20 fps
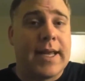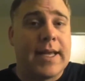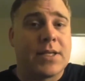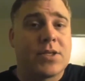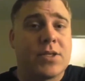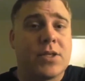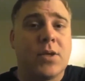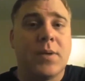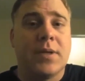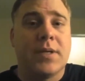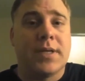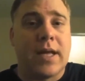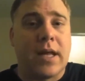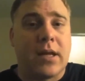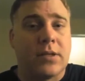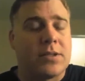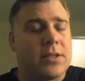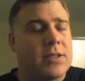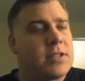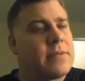S2
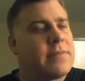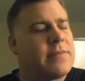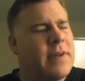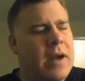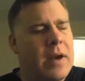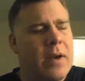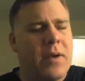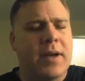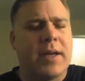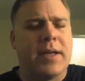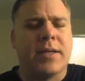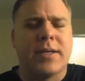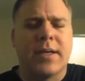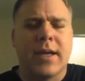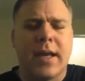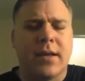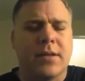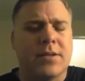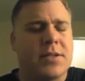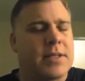intelligence, very
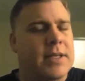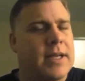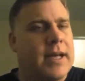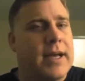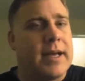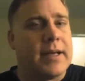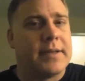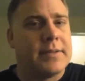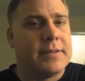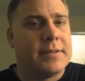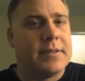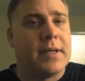intelligent guy.